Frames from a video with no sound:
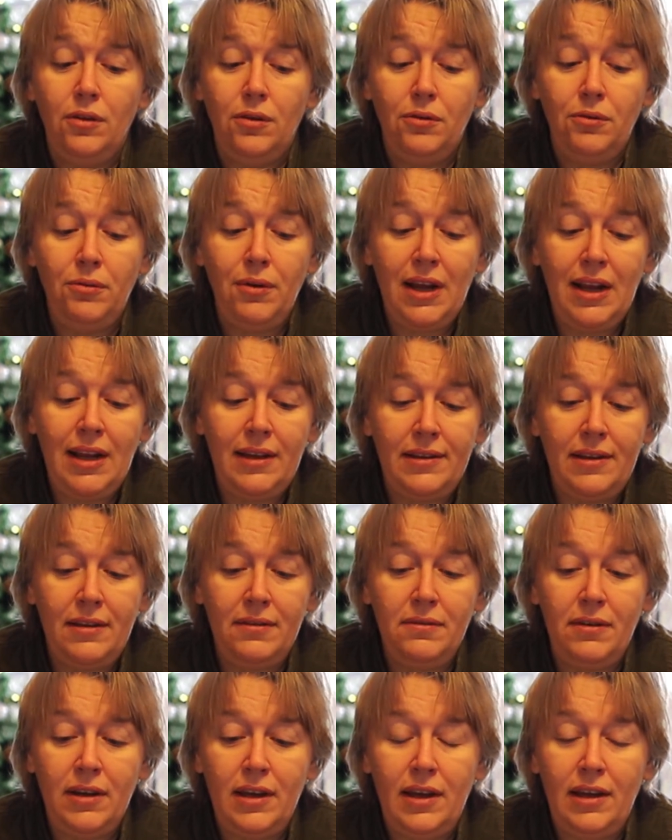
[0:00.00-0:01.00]

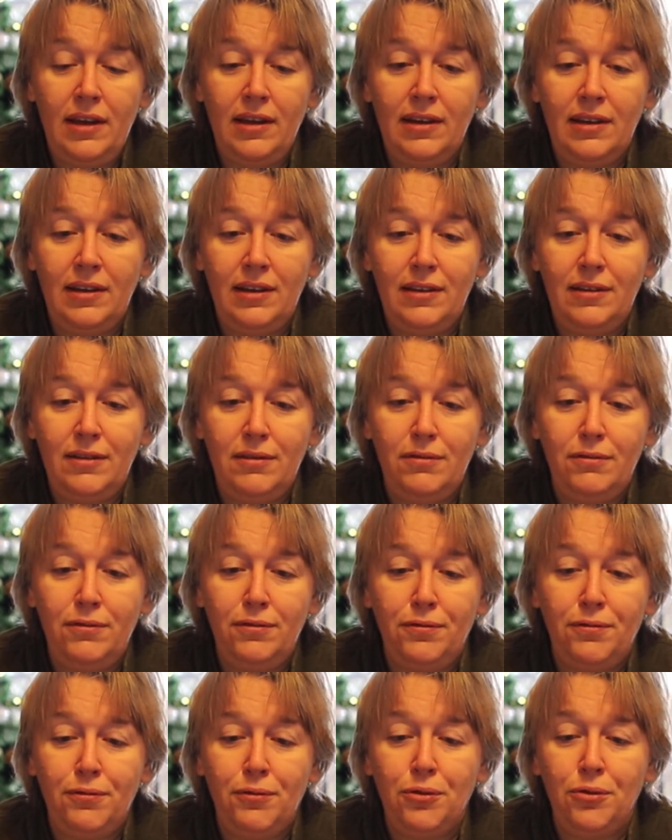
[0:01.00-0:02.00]
relatively
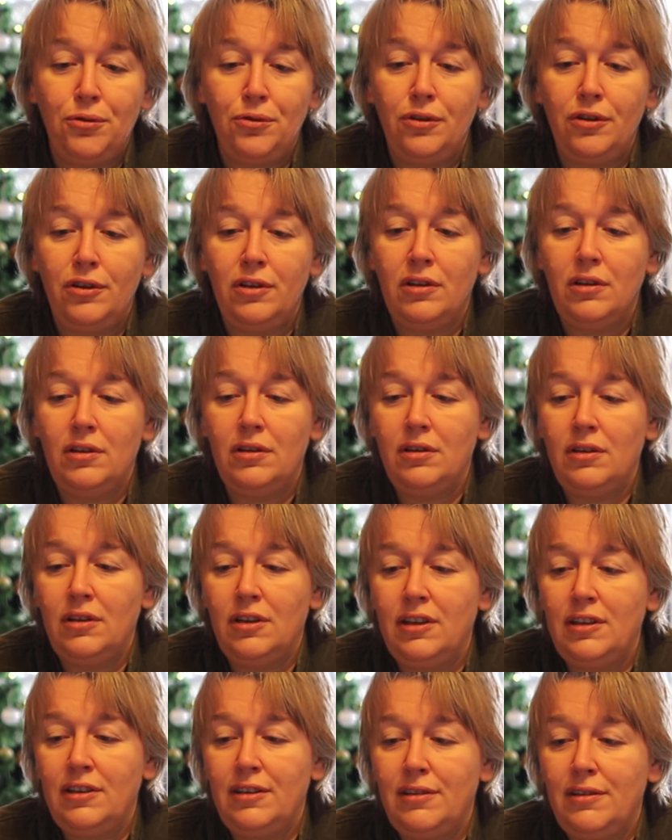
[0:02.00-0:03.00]
full
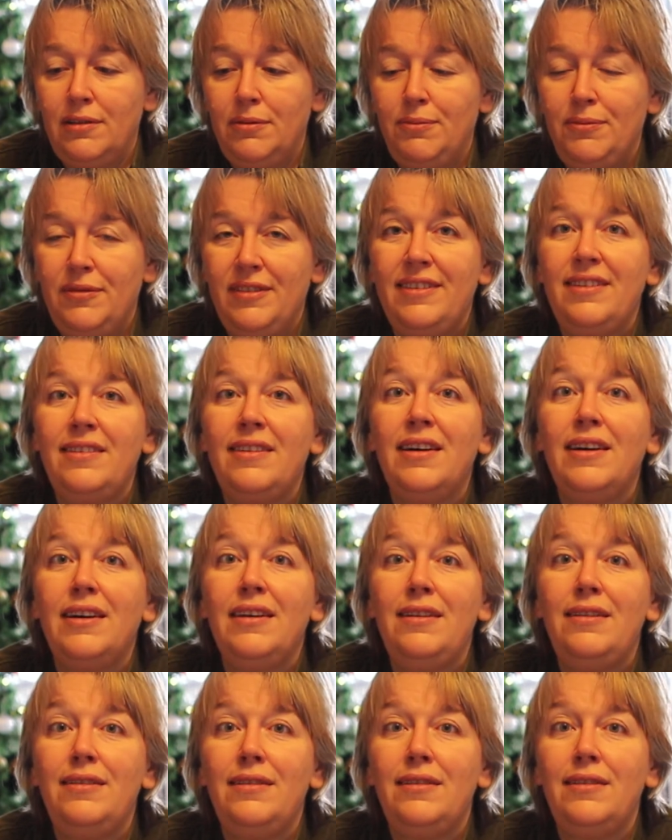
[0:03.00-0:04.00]

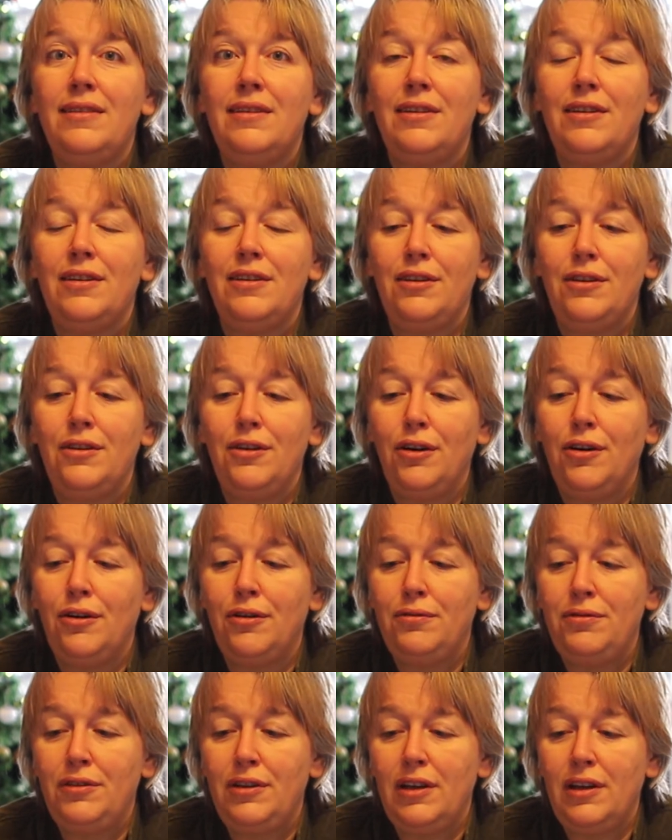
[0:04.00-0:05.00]
size
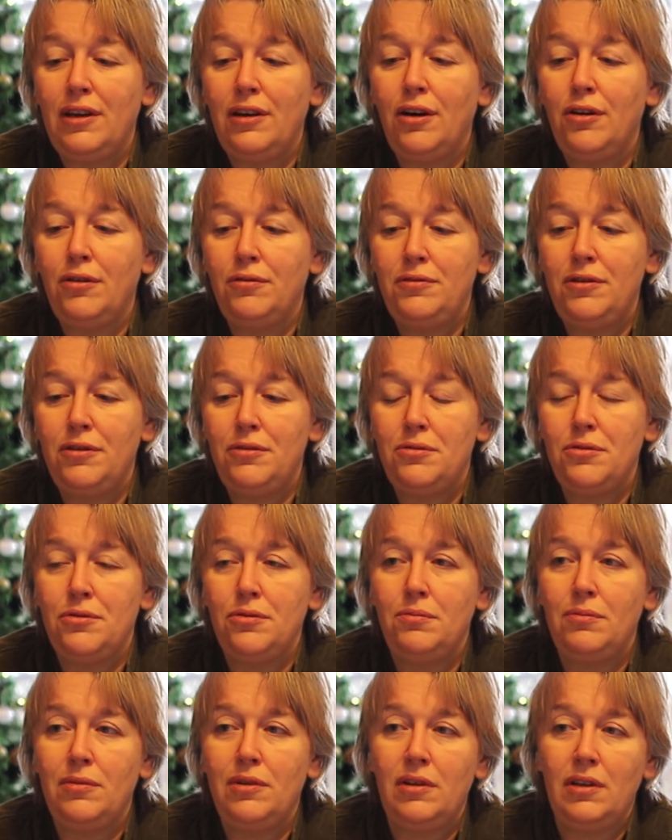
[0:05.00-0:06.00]
of the room.